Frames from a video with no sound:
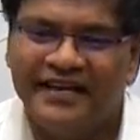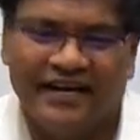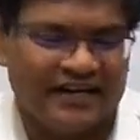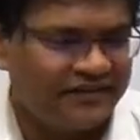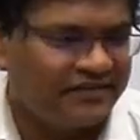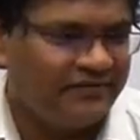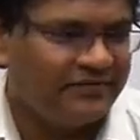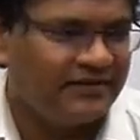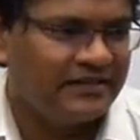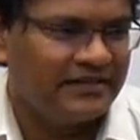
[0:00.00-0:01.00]
interests of
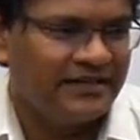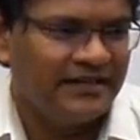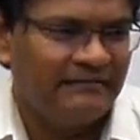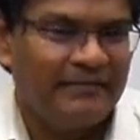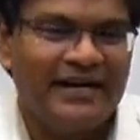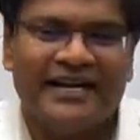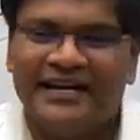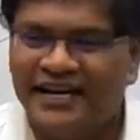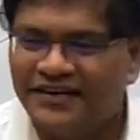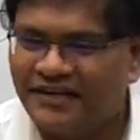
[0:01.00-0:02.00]

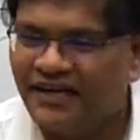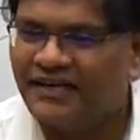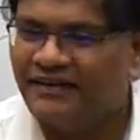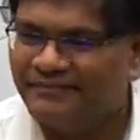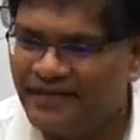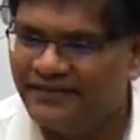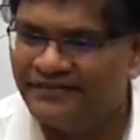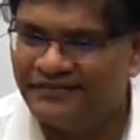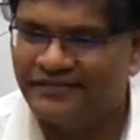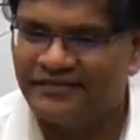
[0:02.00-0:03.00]
multinational
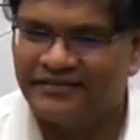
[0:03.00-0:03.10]
companies.